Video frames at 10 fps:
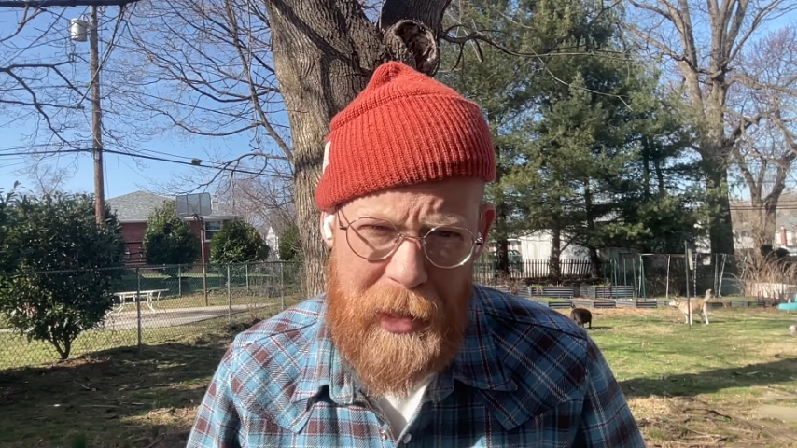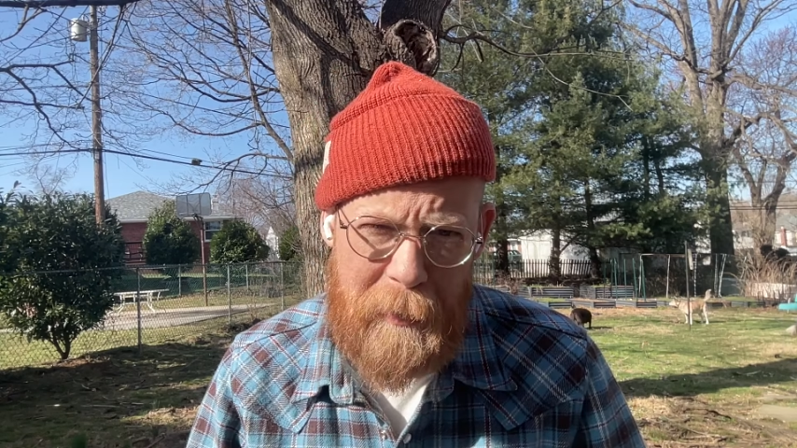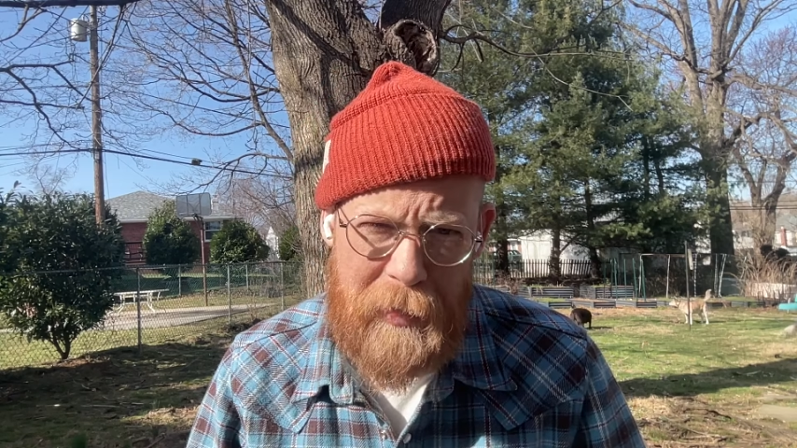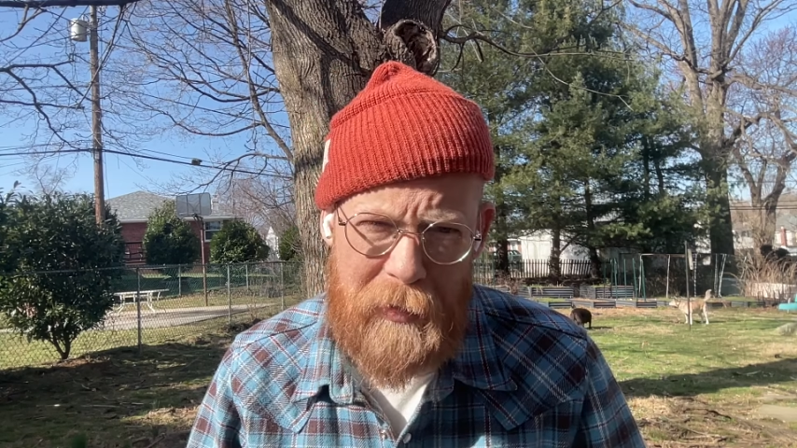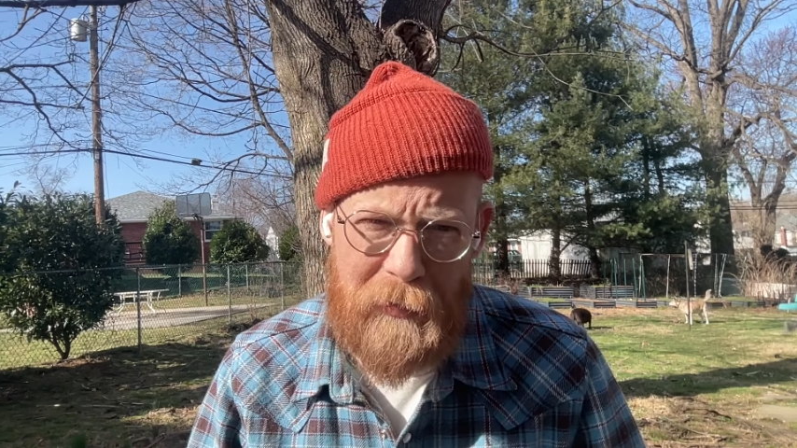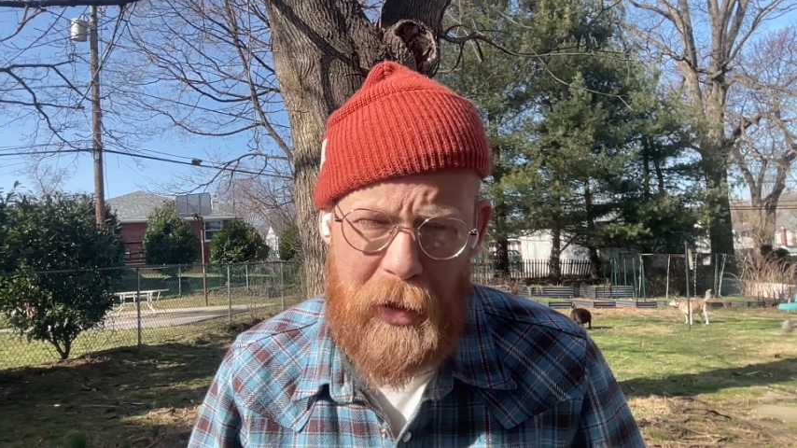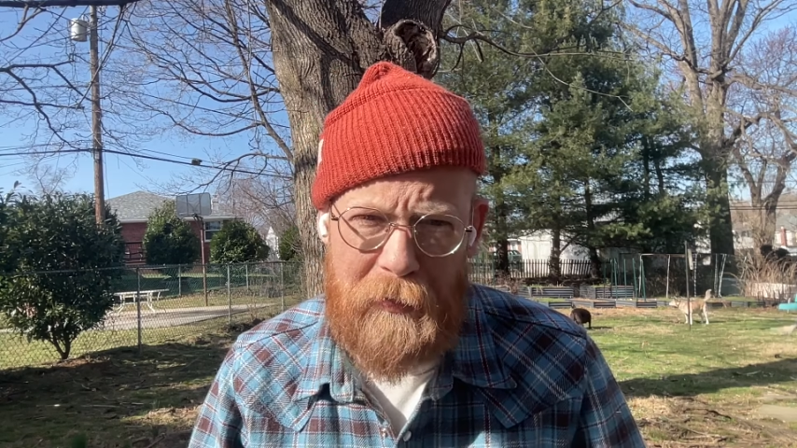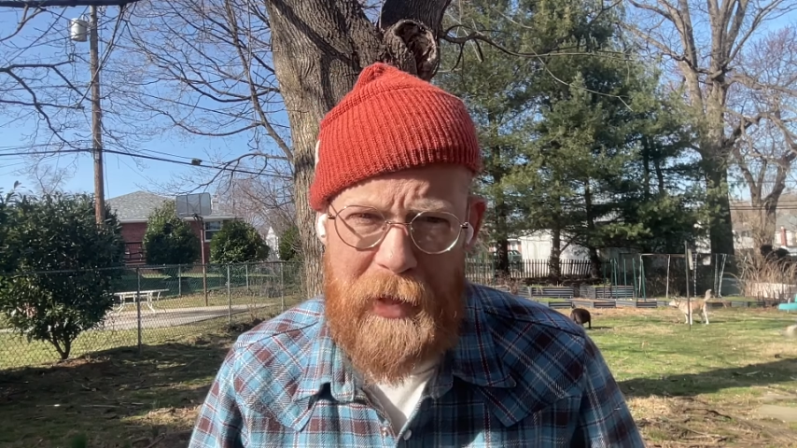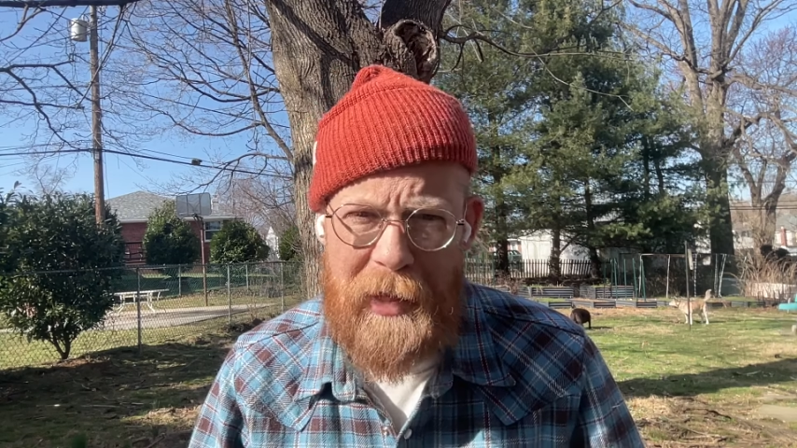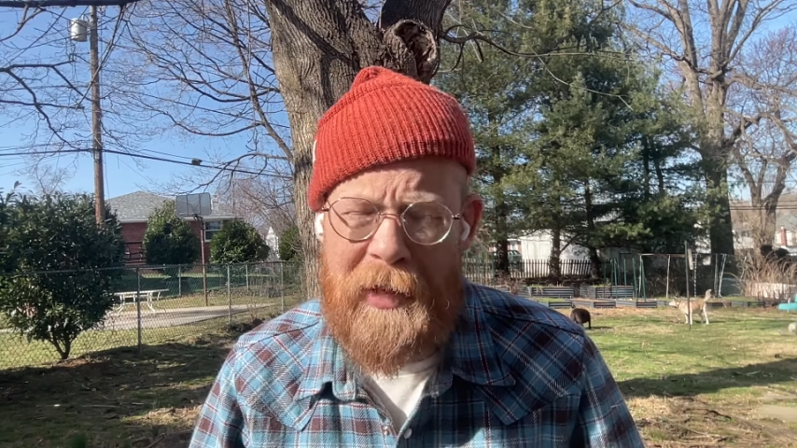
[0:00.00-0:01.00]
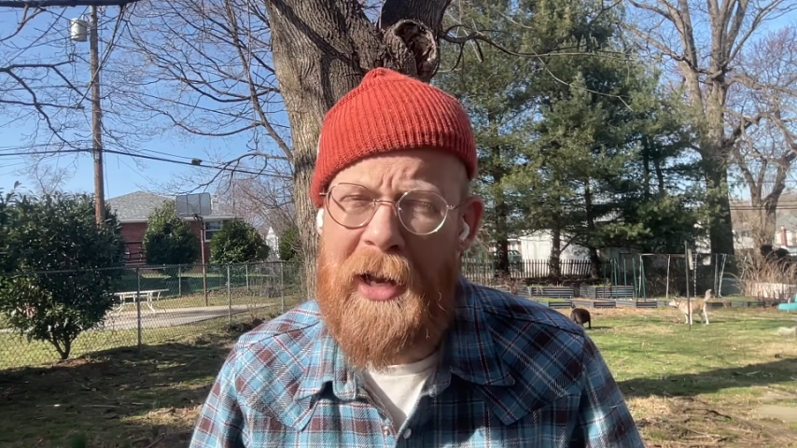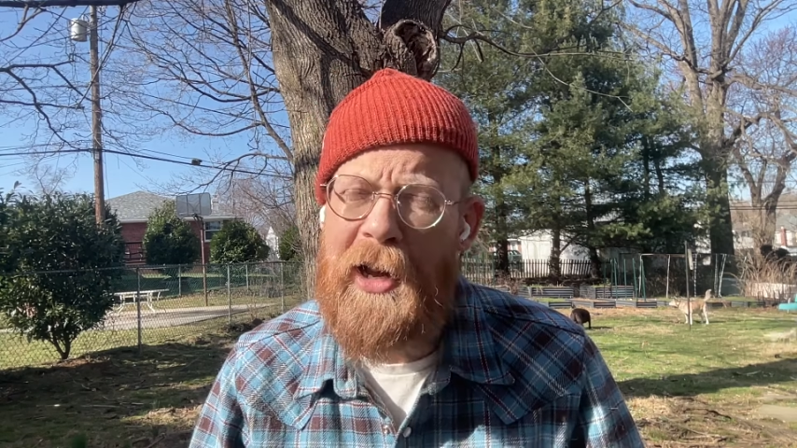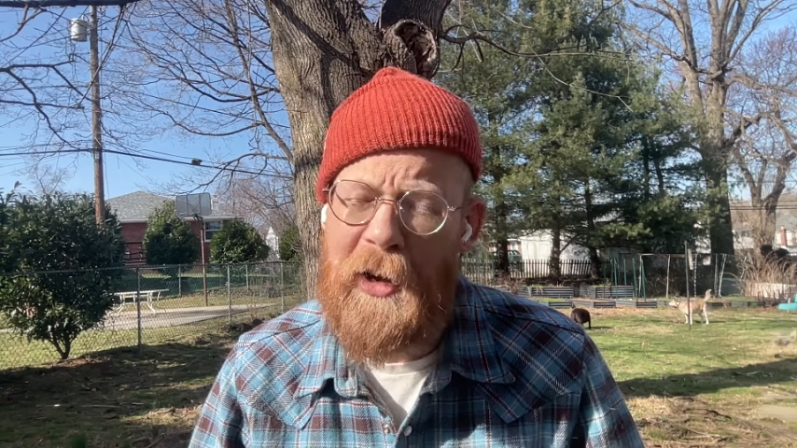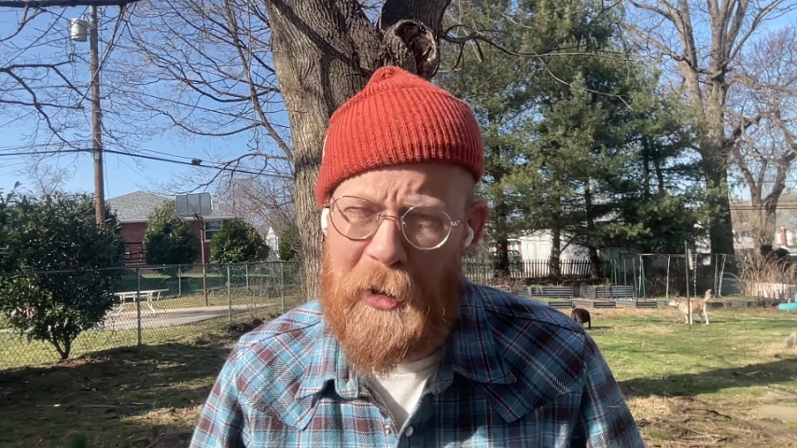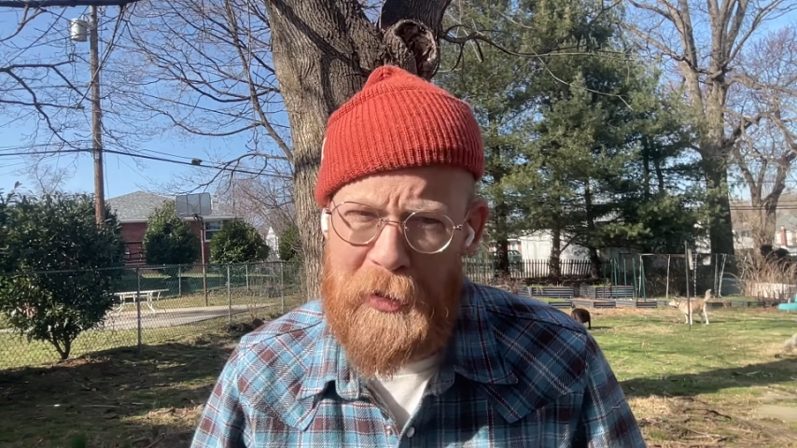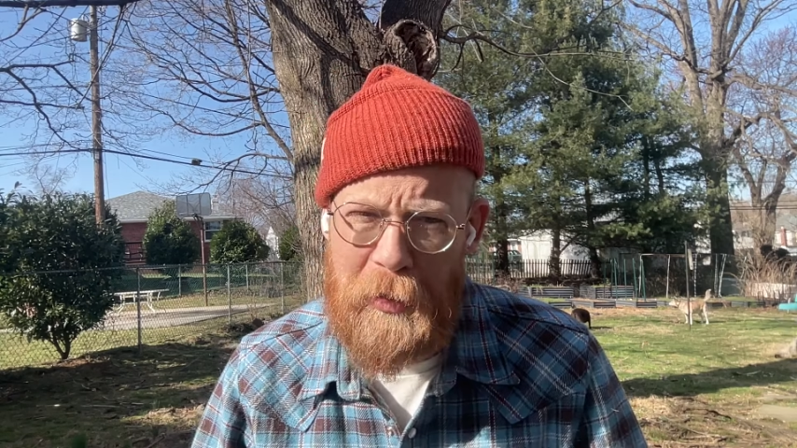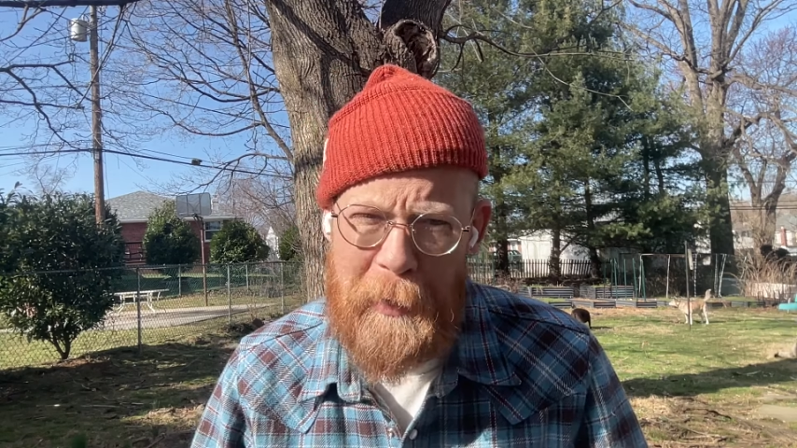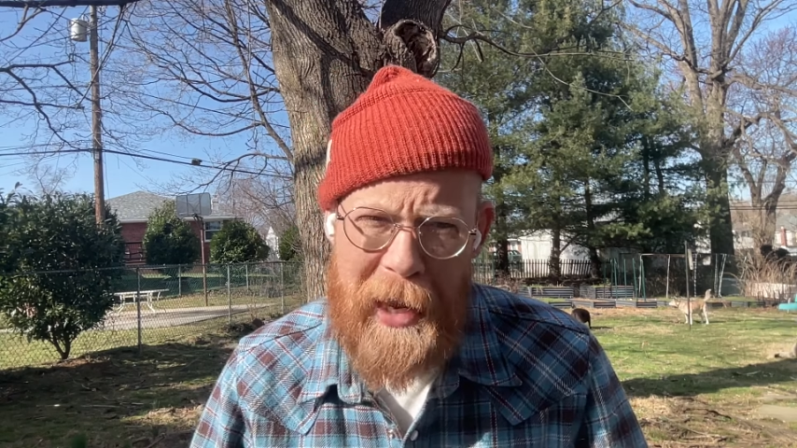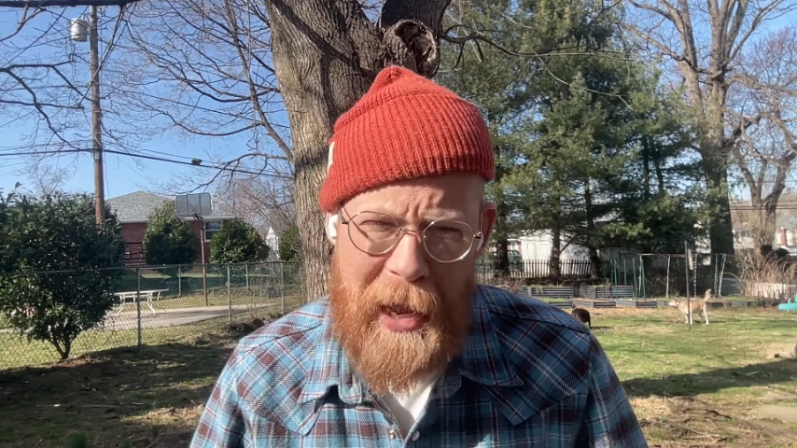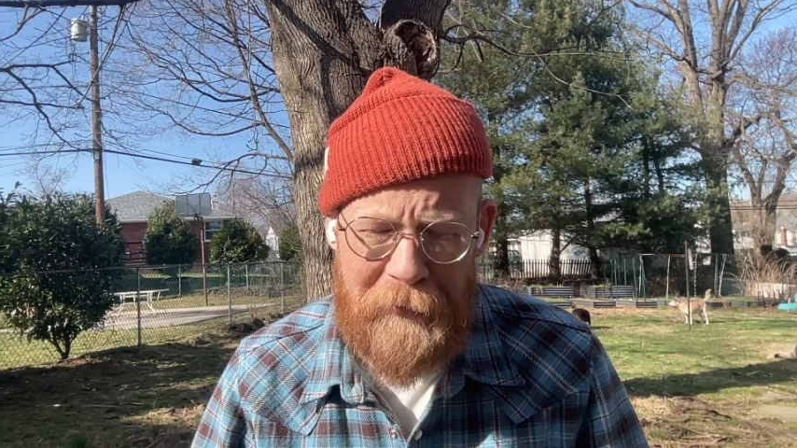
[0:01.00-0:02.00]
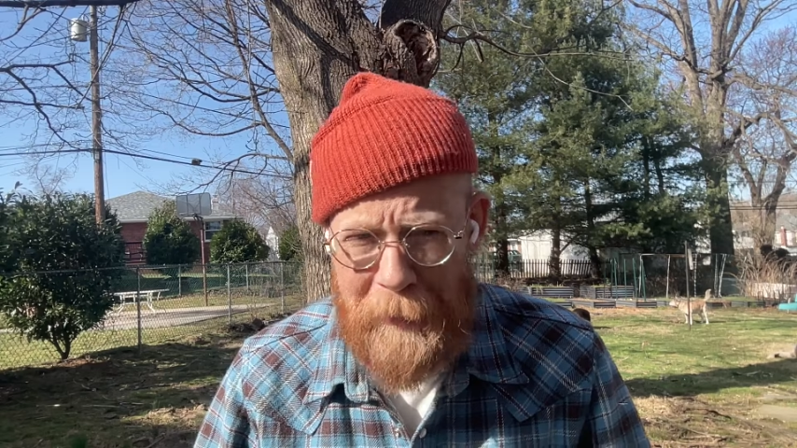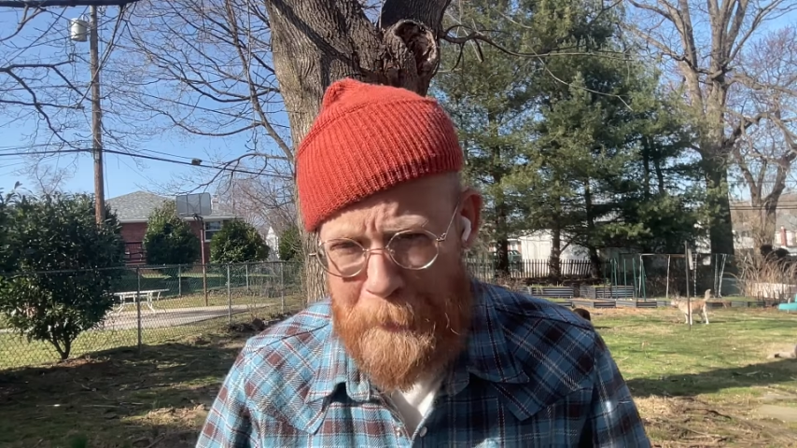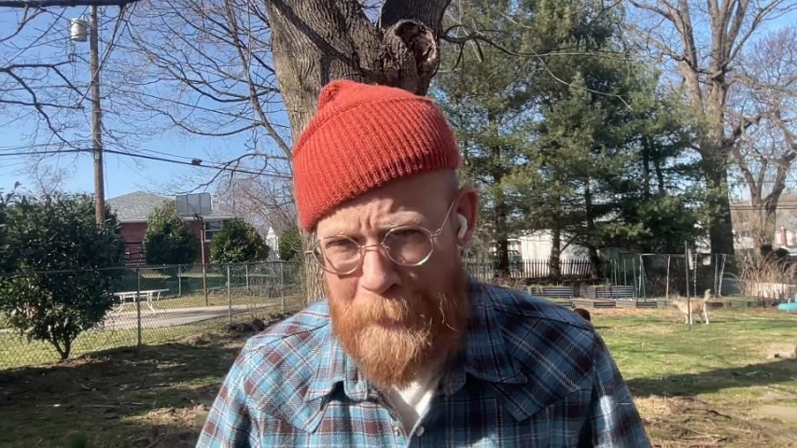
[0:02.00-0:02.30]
team is involved in on your behalf.